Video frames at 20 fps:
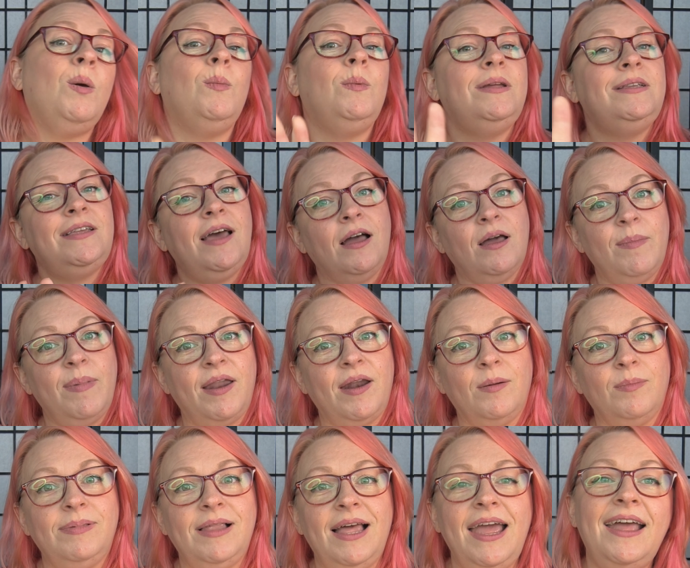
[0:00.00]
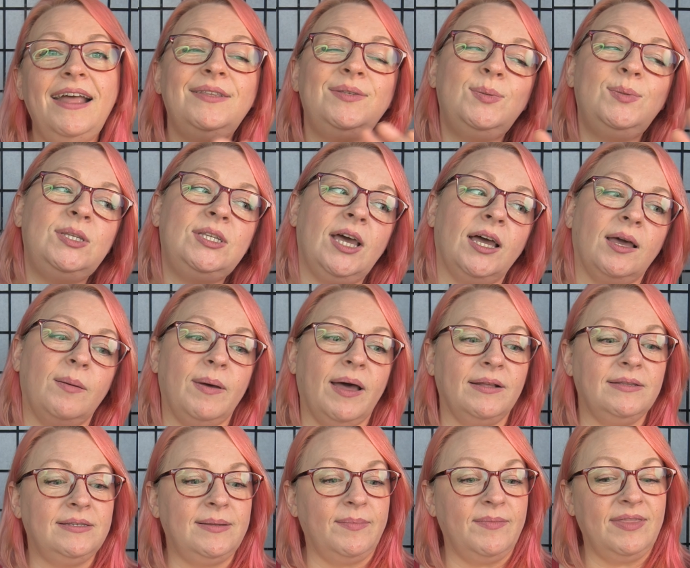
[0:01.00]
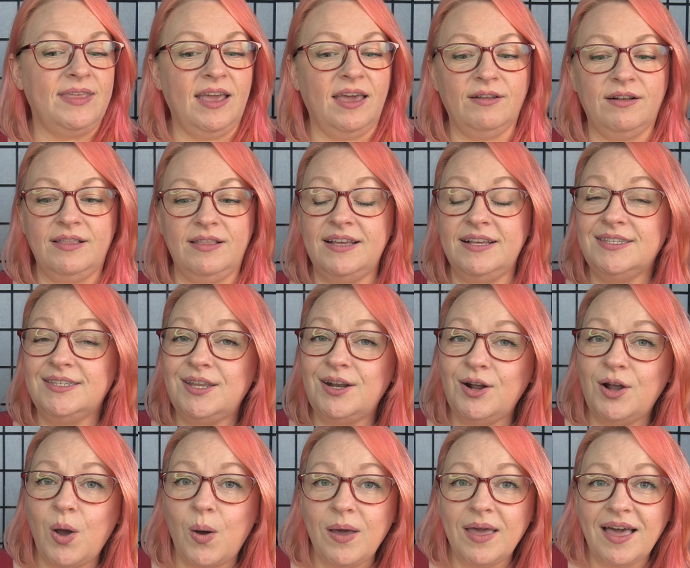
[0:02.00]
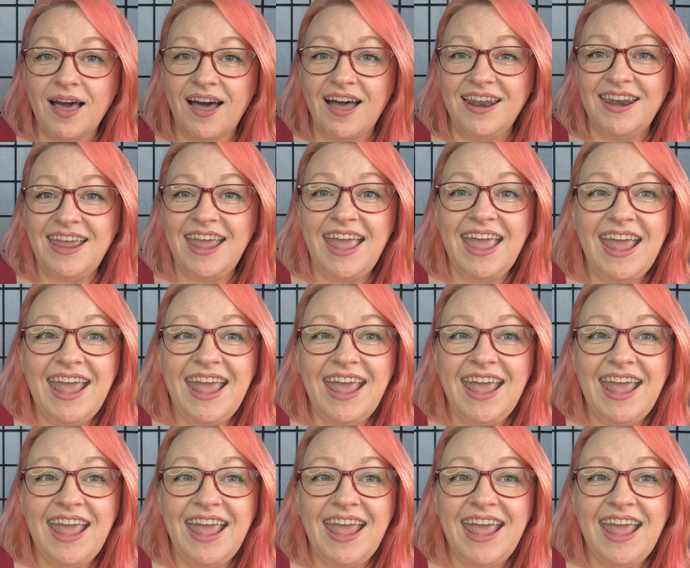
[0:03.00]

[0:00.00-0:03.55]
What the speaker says: We talk about our plans, we talk about some of the other things that are going on,